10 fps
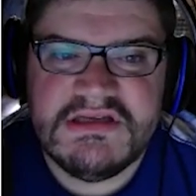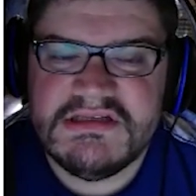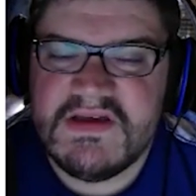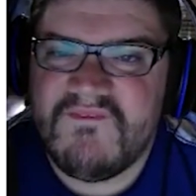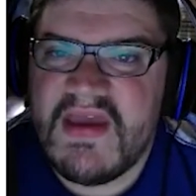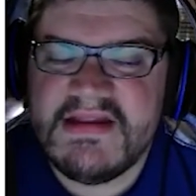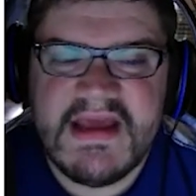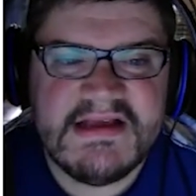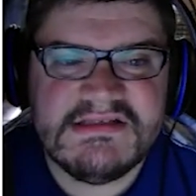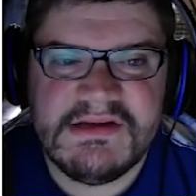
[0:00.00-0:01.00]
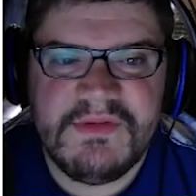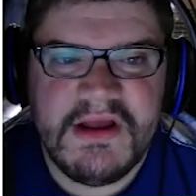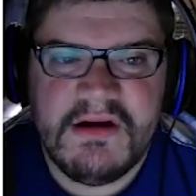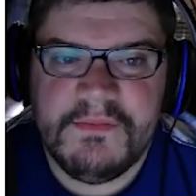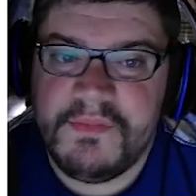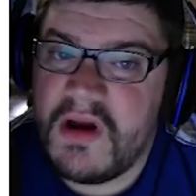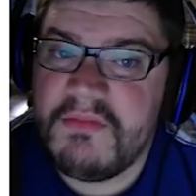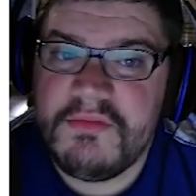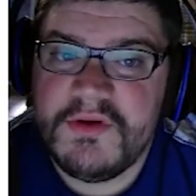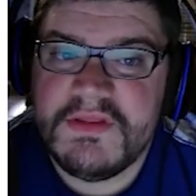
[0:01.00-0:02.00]
He's a fantastic player and
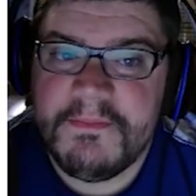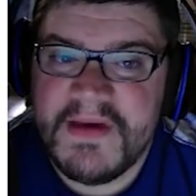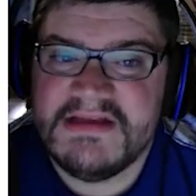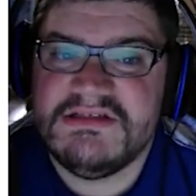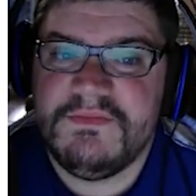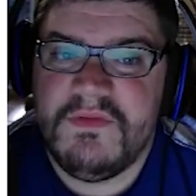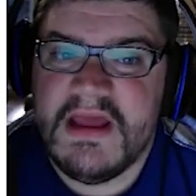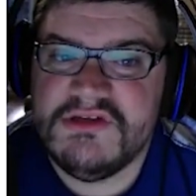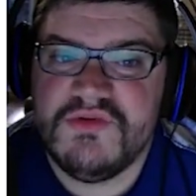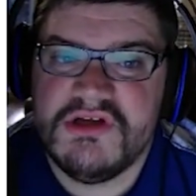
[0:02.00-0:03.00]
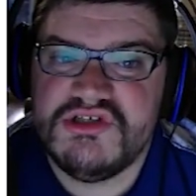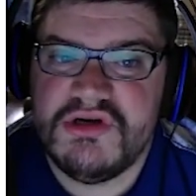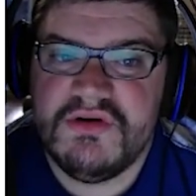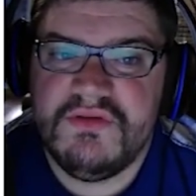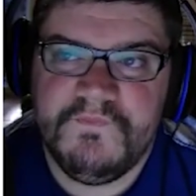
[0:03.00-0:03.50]
probably the best edge rusher